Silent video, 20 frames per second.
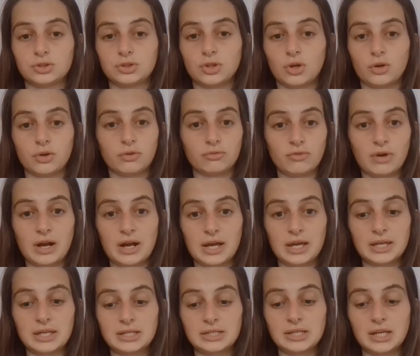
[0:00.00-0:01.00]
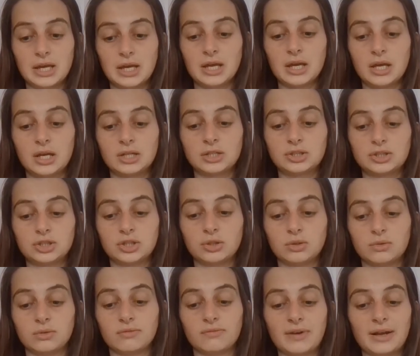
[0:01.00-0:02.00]
on a ride to
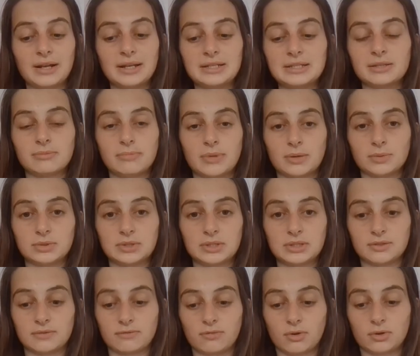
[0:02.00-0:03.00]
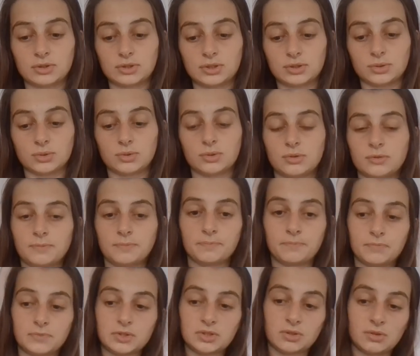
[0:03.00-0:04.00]
the valleys and mountains of Rockstone.
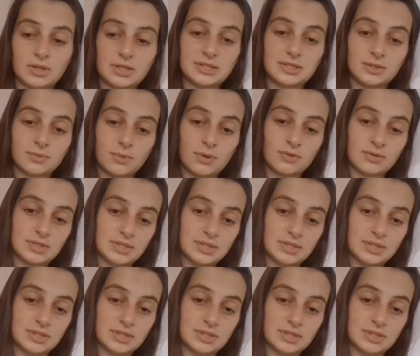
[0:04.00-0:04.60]
So this is where it